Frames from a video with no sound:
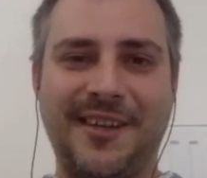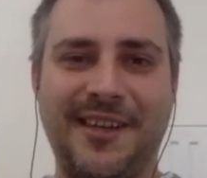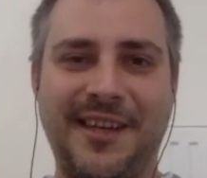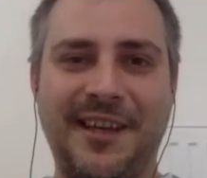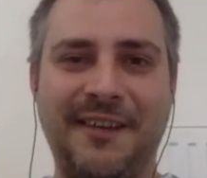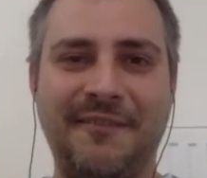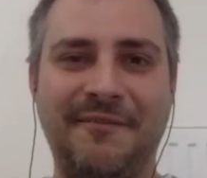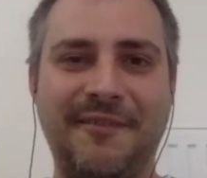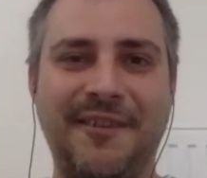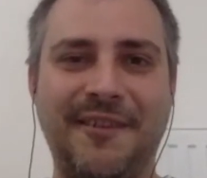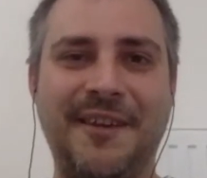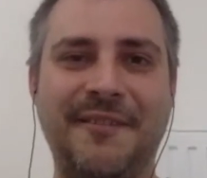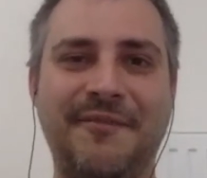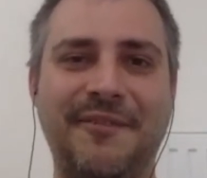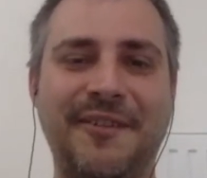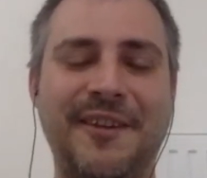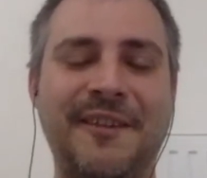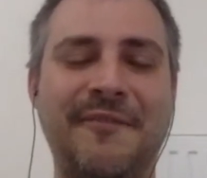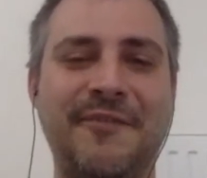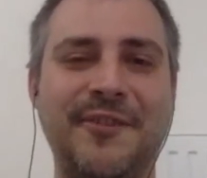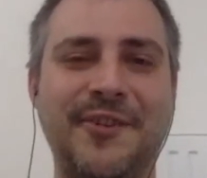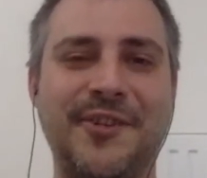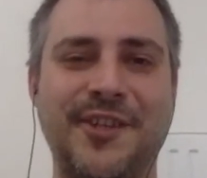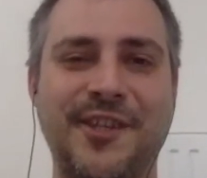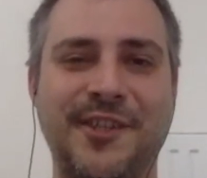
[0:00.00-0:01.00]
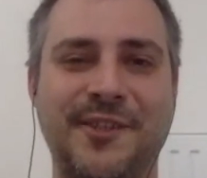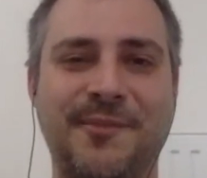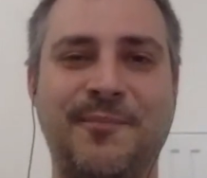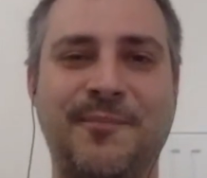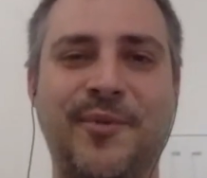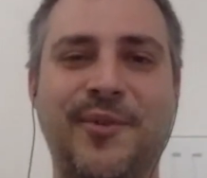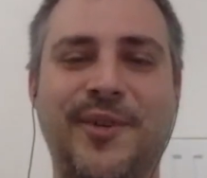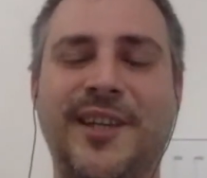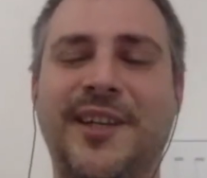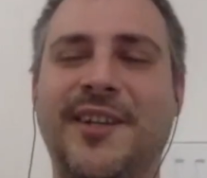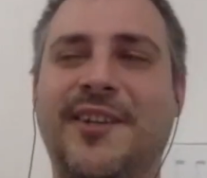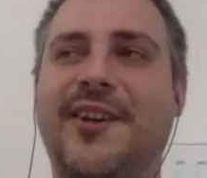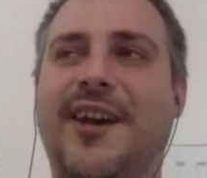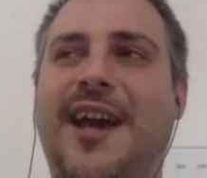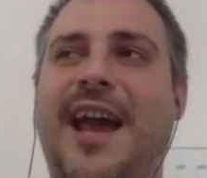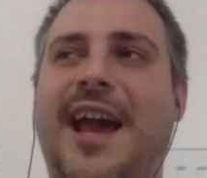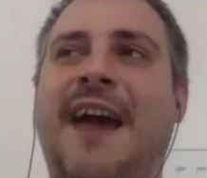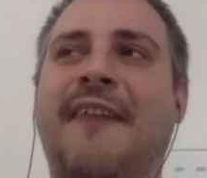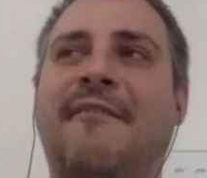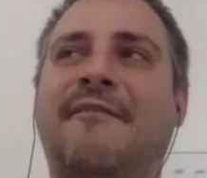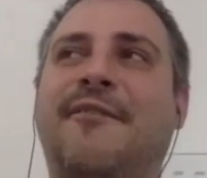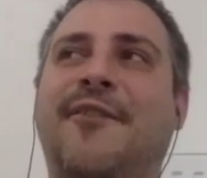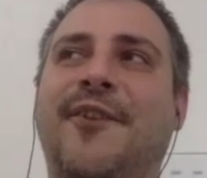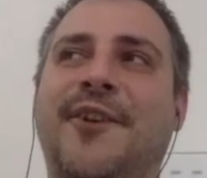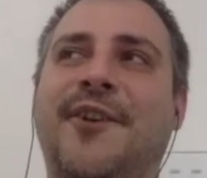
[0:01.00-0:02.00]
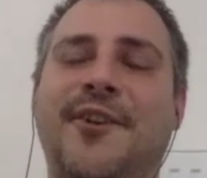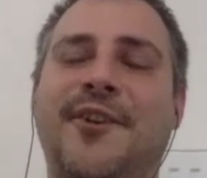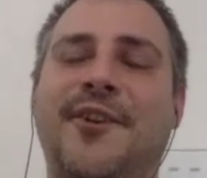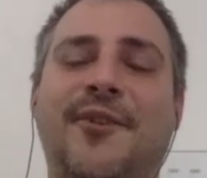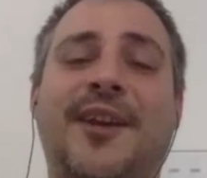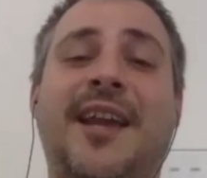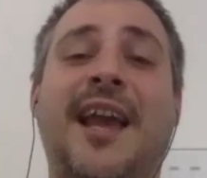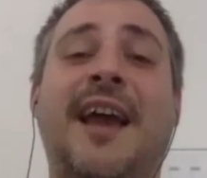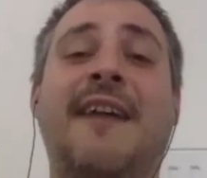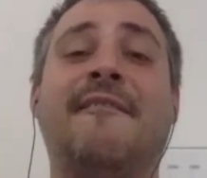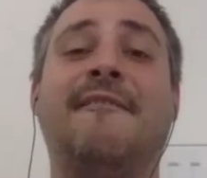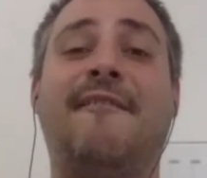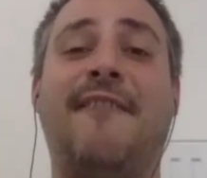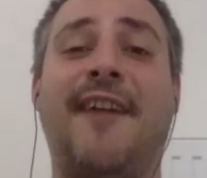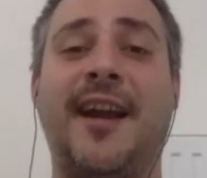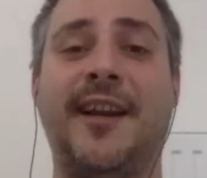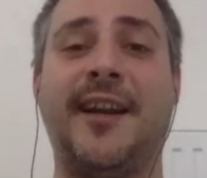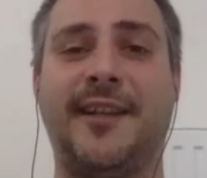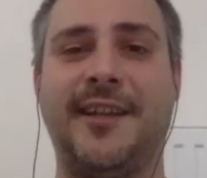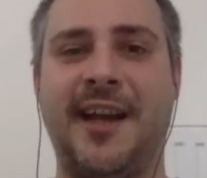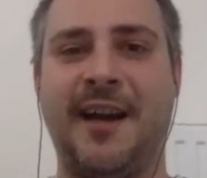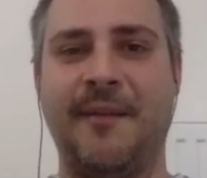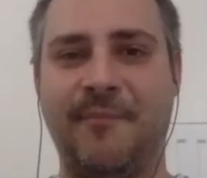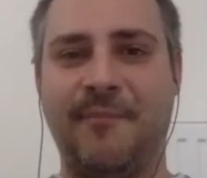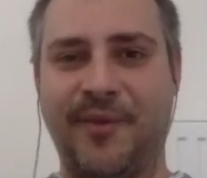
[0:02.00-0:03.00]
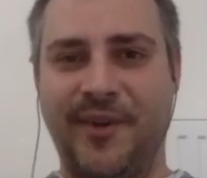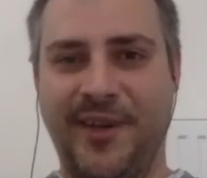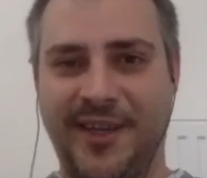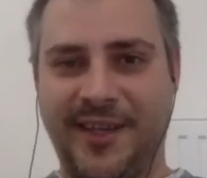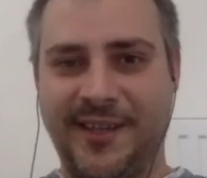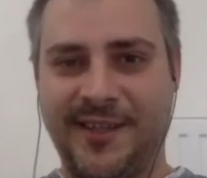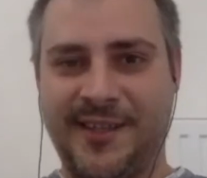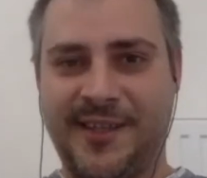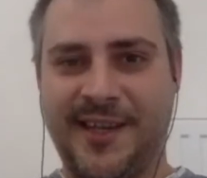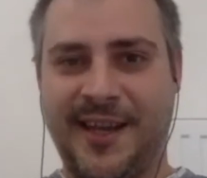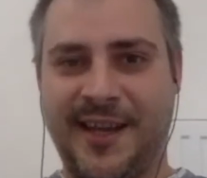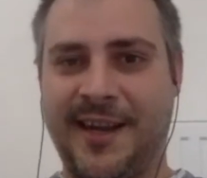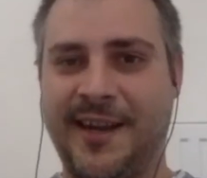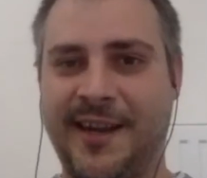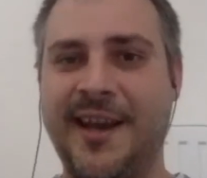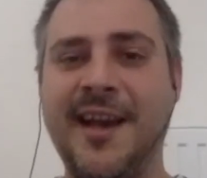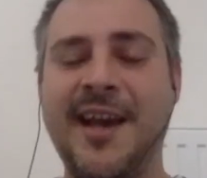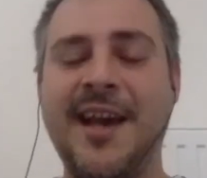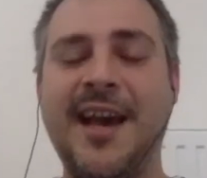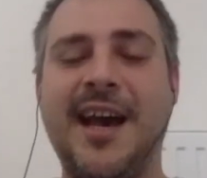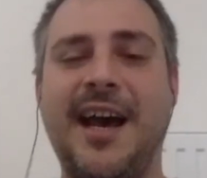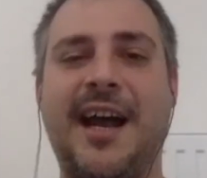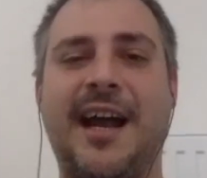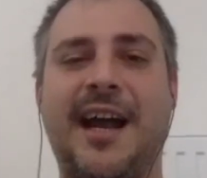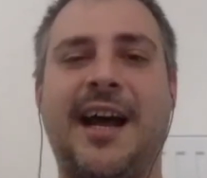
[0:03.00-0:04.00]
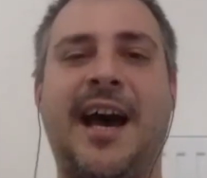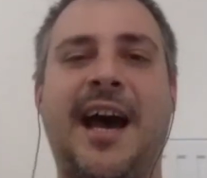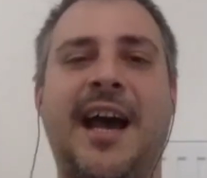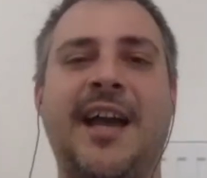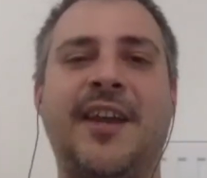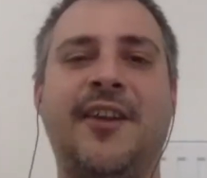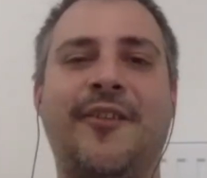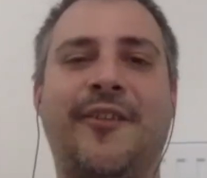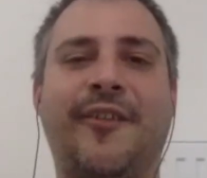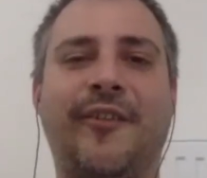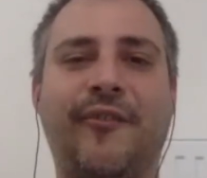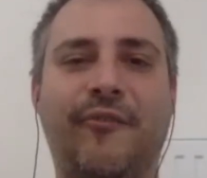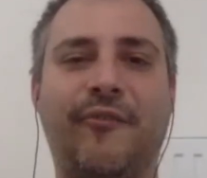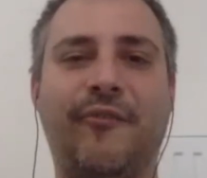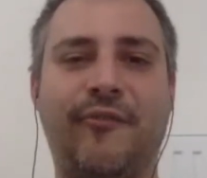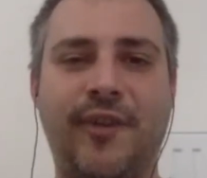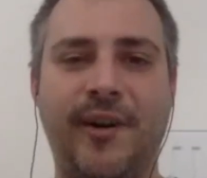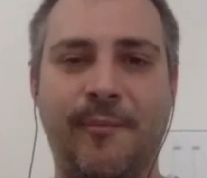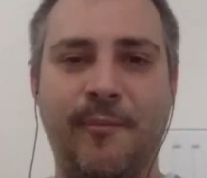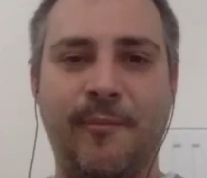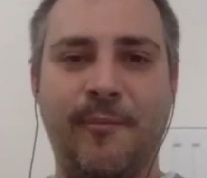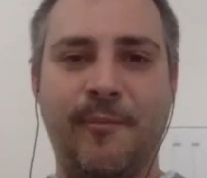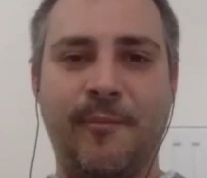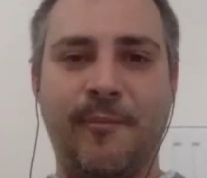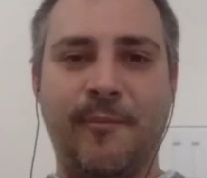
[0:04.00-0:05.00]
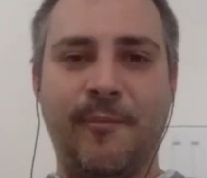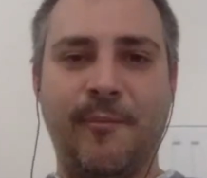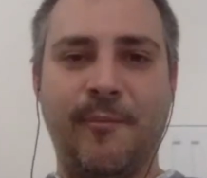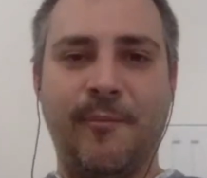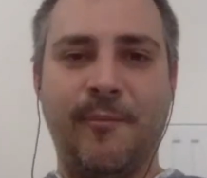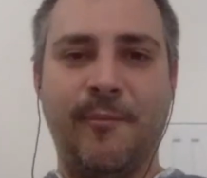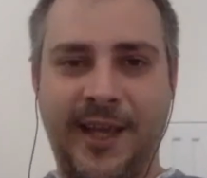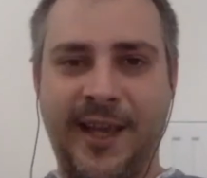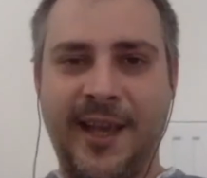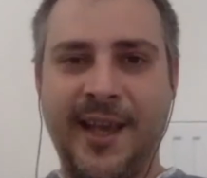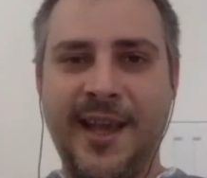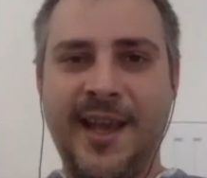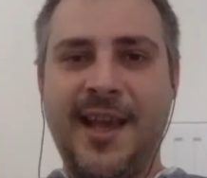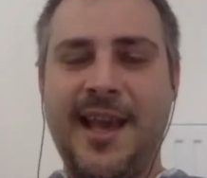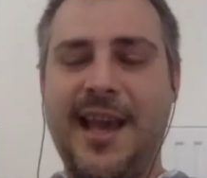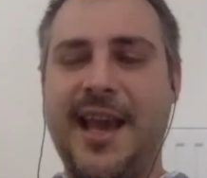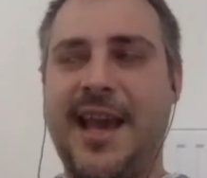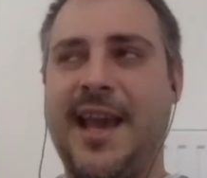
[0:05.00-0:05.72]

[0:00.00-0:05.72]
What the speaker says: If you just put in the effort, you can find companies that are hiring remotely.